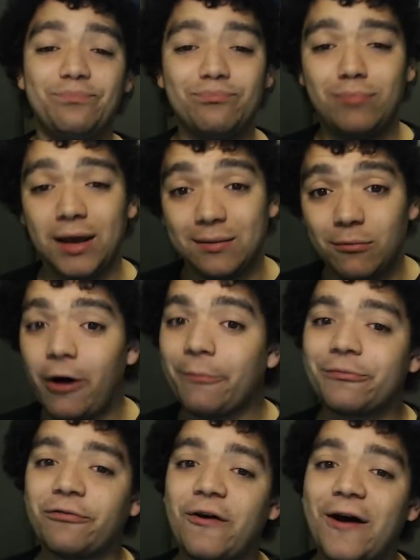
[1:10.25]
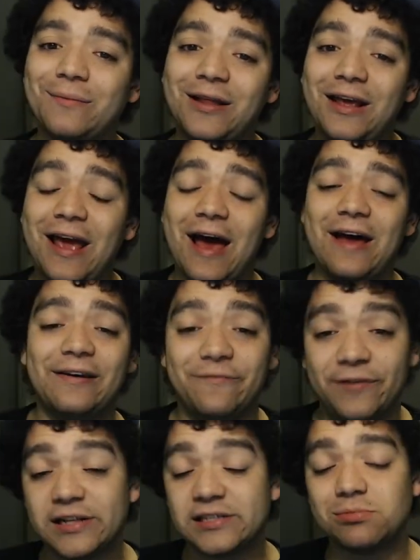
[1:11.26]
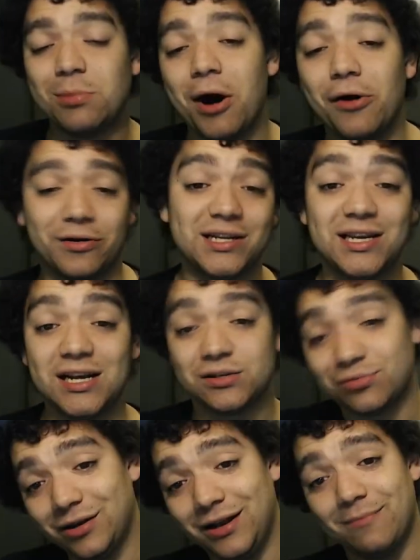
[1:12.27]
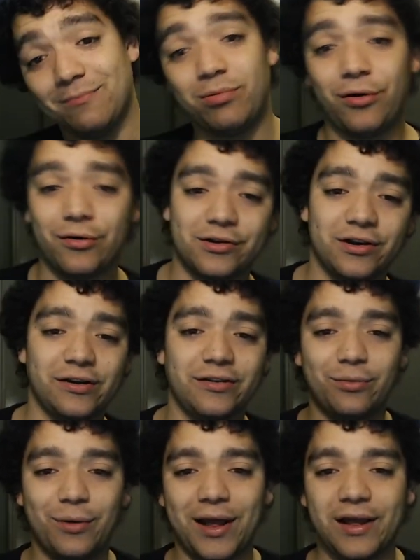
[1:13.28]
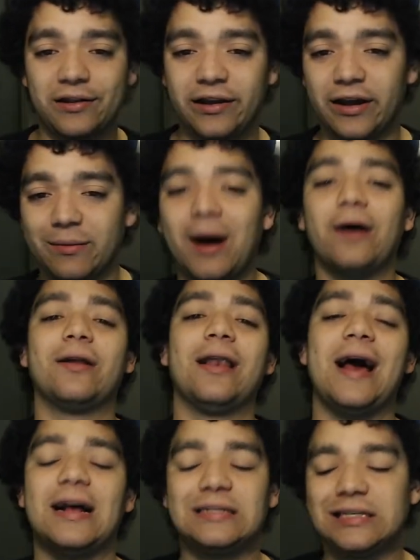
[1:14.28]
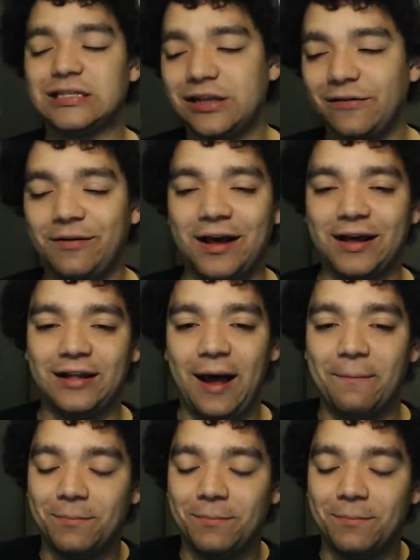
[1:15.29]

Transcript: Big Mom's family and Vince Smoke, and that's really important when you think about class and stuff like that.